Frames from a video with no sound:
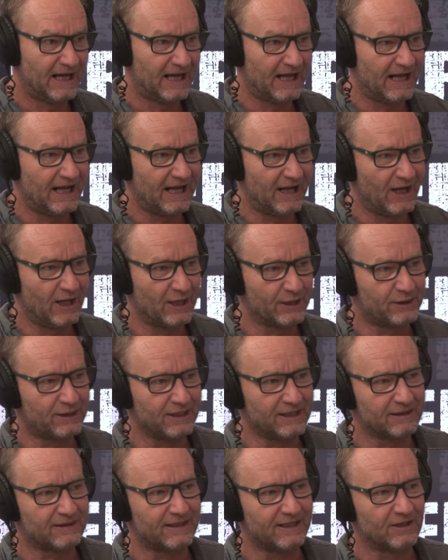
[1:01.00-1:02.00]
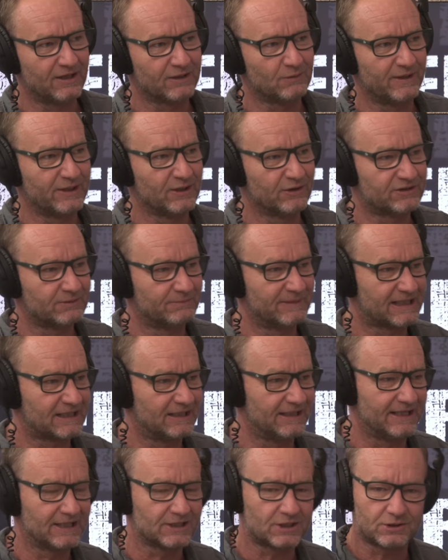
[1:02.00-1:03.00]
Uh, I think then I went on to
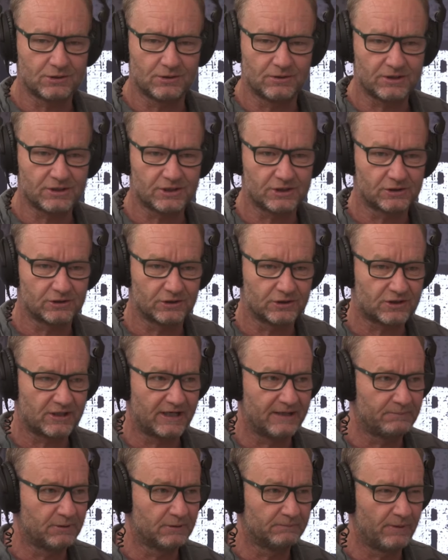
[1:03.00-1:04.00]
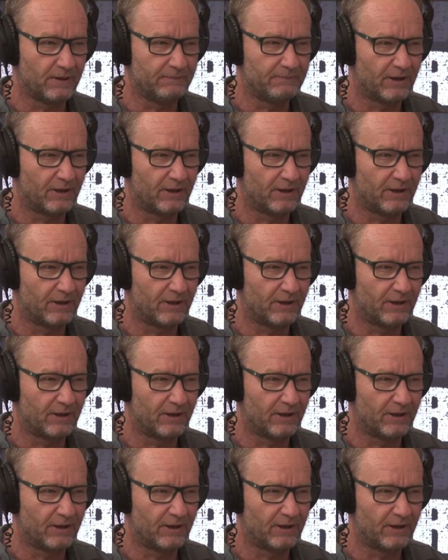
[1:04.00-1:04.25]
McLeod's daughters and got trampled by